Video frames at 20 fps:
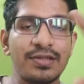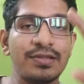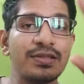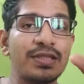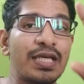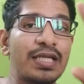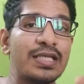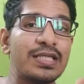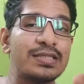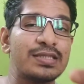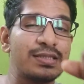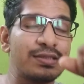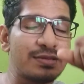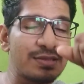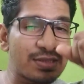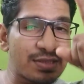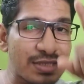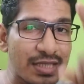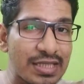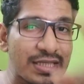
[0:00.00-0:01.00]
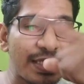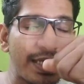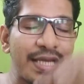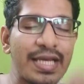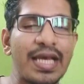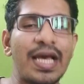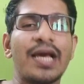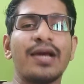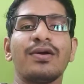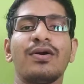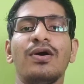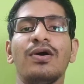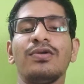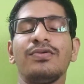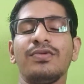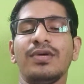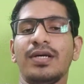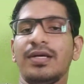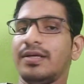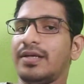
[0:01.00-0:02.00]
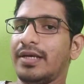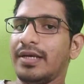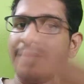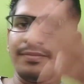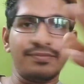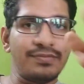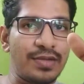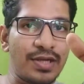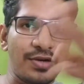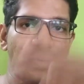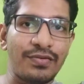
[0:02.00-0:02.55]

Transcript: that is strictly a